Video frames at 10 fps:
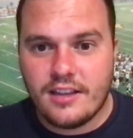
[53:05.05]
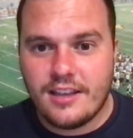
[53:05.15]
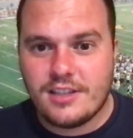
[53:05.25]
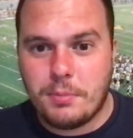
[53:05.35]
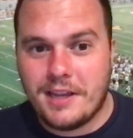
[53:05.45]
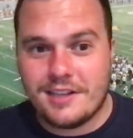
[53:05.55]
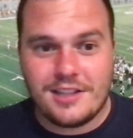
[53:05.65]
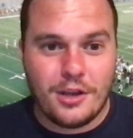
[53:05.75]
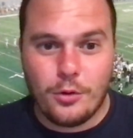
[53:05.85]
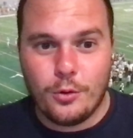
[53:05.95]
is because
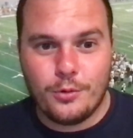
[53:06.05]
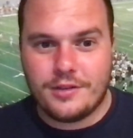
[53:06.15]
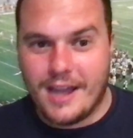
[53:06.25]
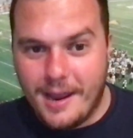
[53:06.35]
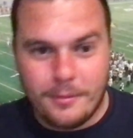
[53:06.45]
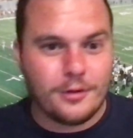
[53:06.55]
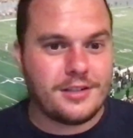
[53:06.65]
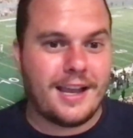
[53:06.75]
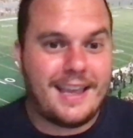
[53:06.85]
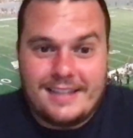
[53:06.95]
the old-timers,
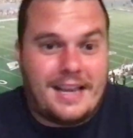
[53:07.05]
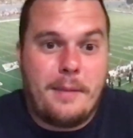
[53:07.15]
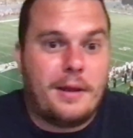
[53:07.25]
I guess I'm